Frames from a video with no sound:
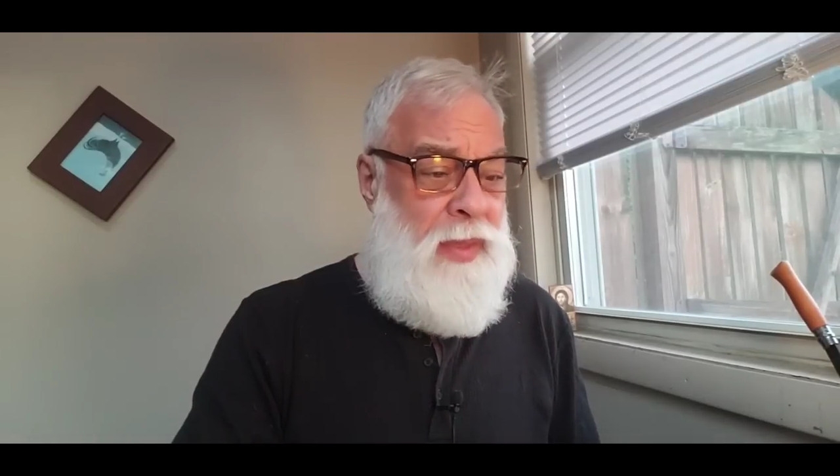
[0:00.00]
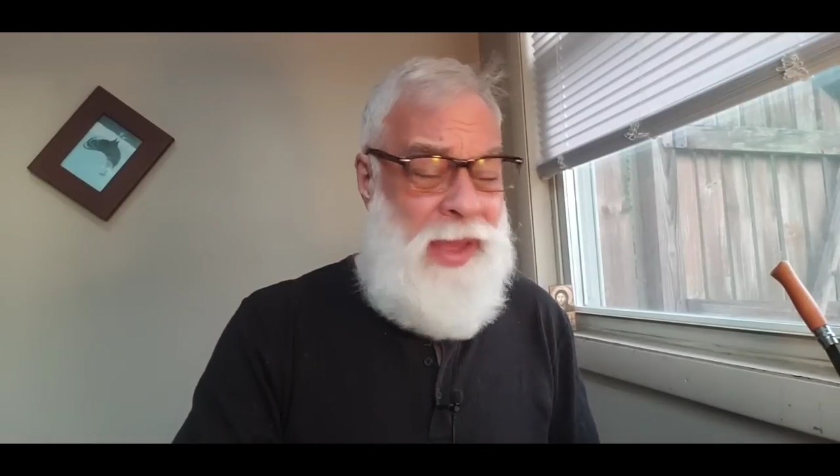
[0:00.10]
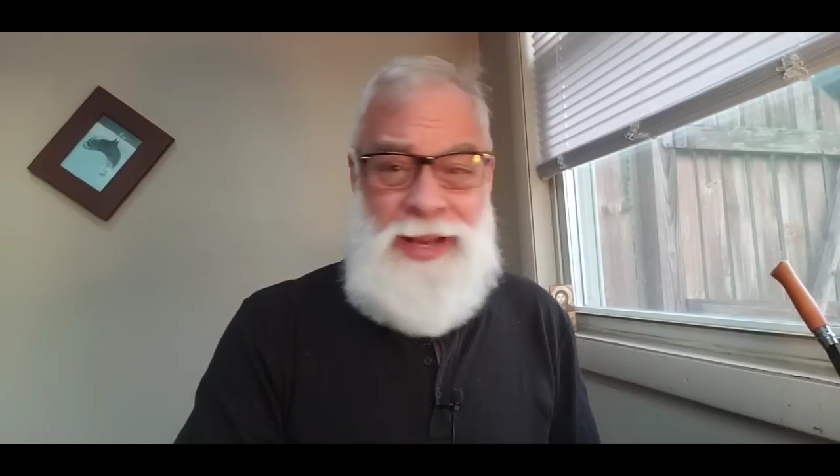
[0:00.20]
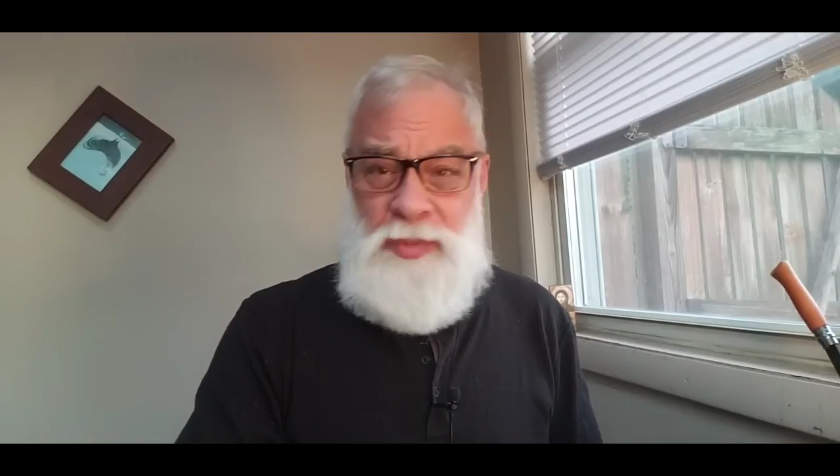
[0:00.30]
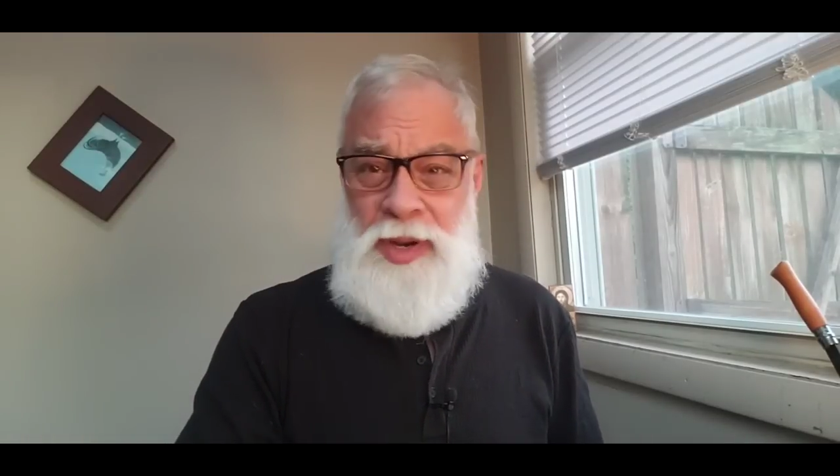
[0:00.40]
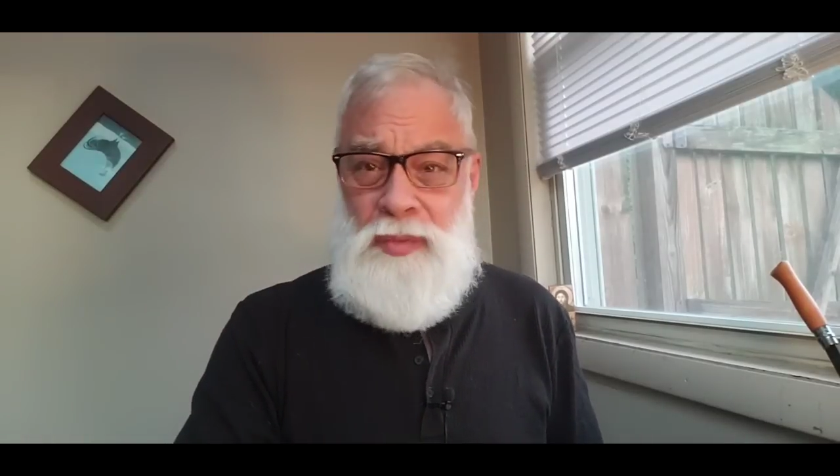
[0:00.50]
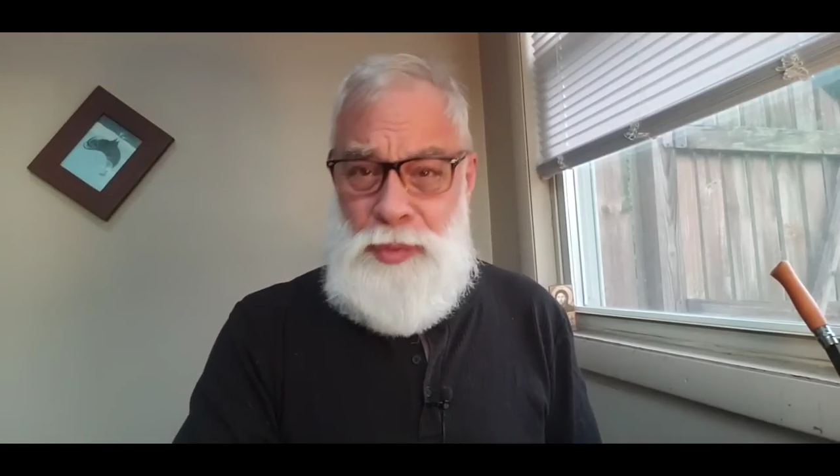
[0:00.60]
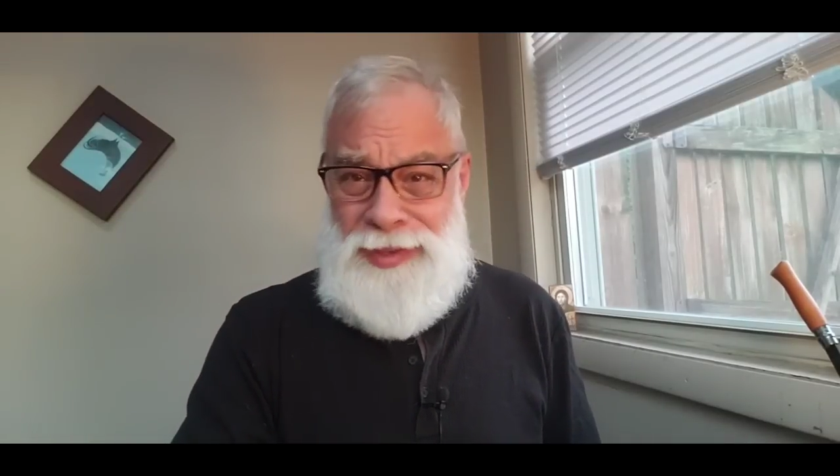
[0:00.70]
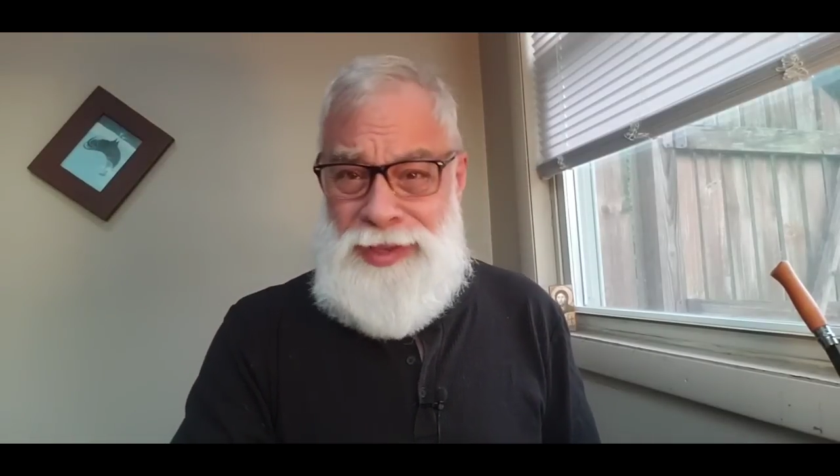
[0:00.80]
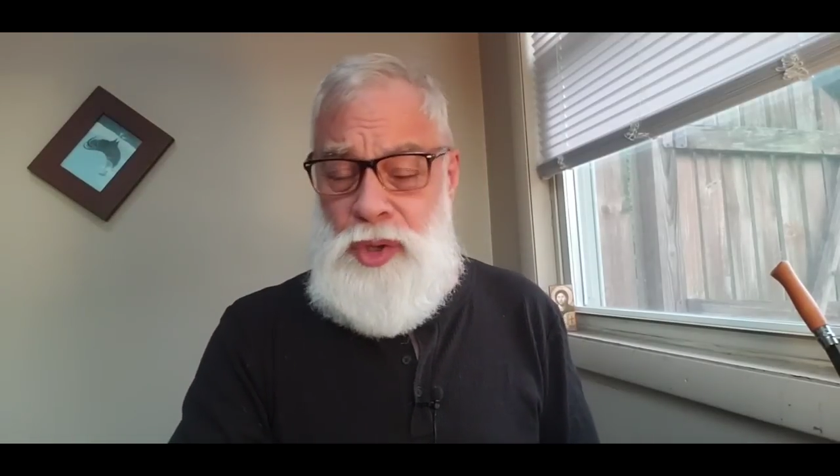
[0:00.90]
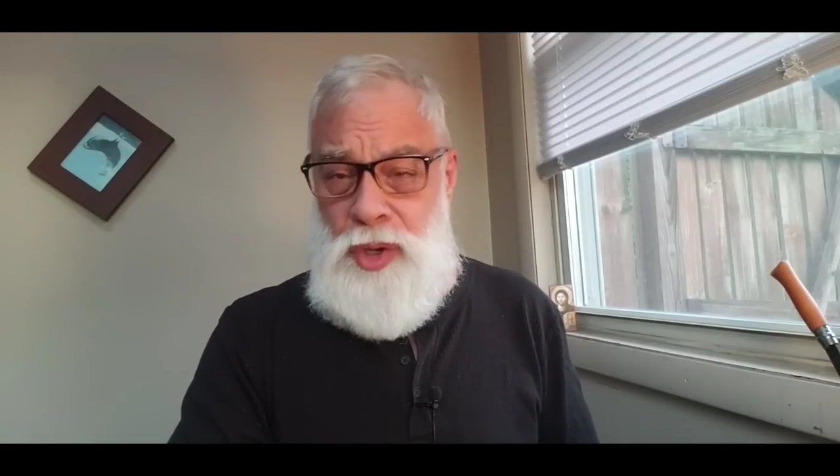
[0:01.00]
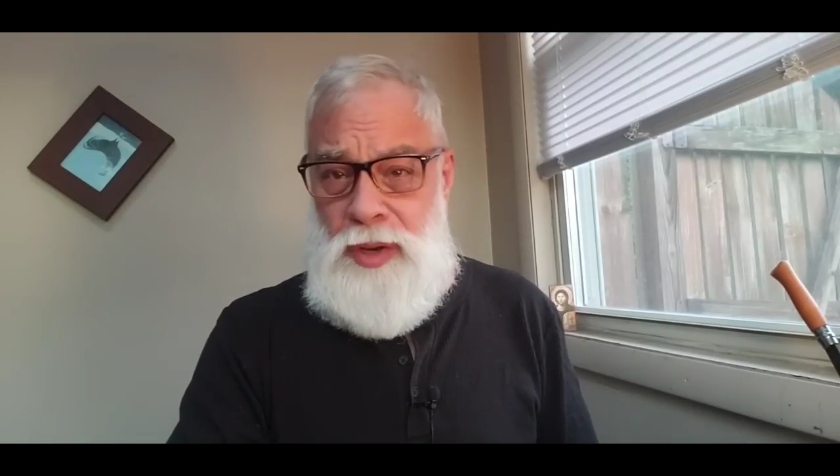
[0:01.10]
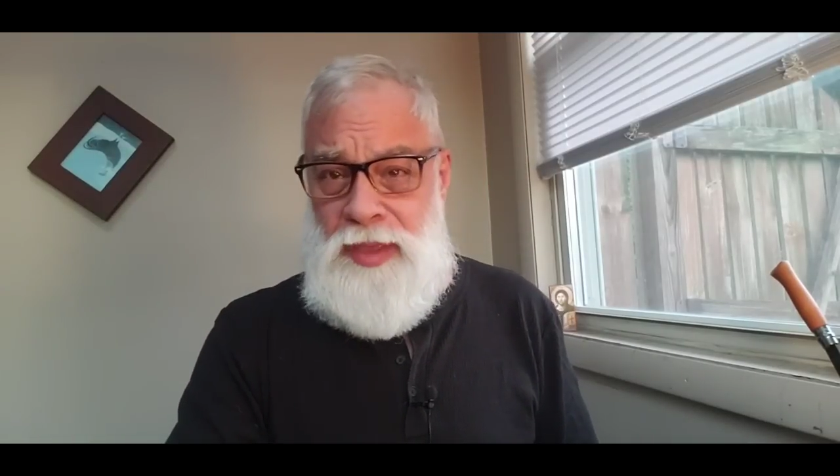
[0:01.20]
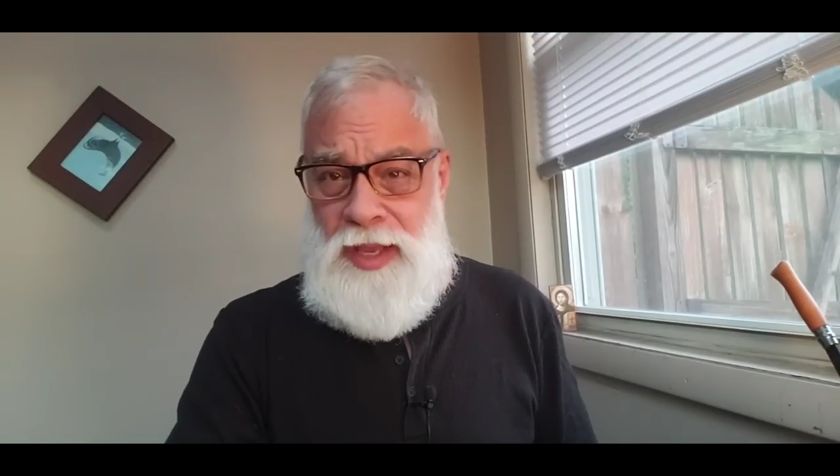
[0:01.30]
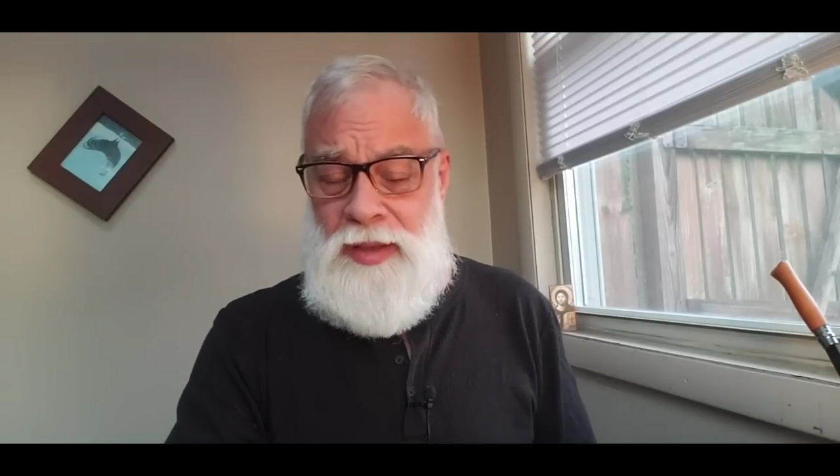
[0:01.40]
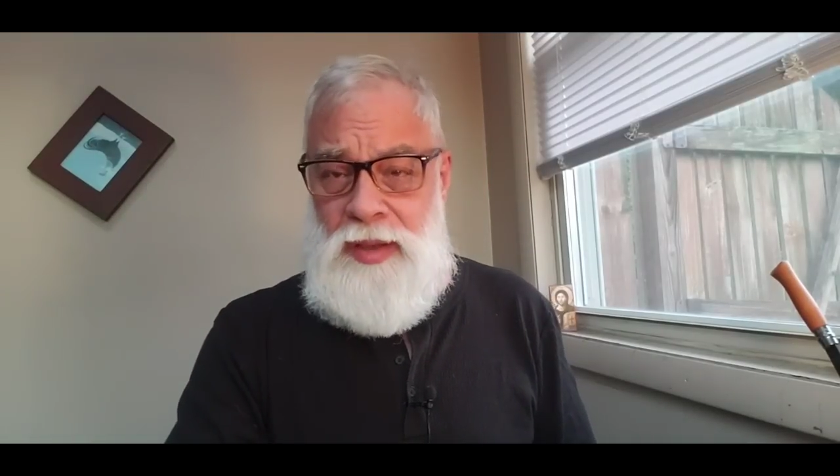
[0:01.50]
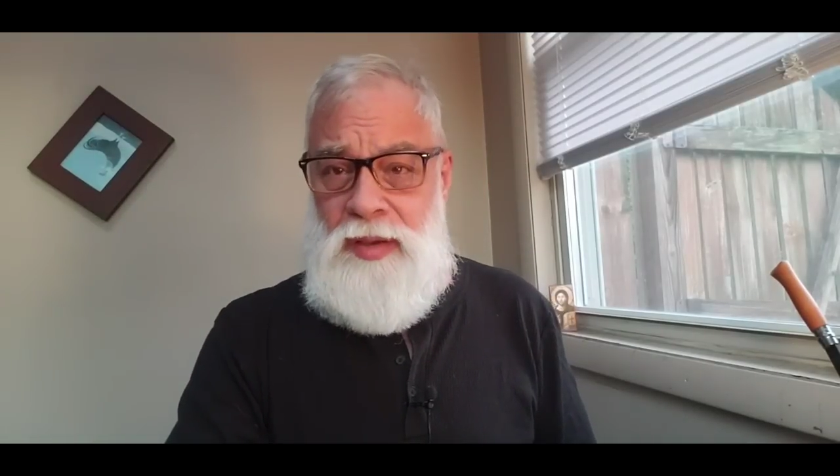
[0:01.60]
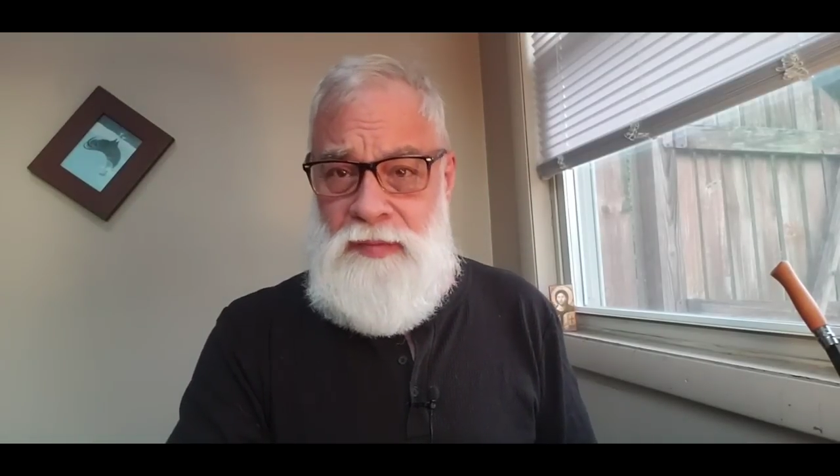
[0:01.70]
that has been a really good thing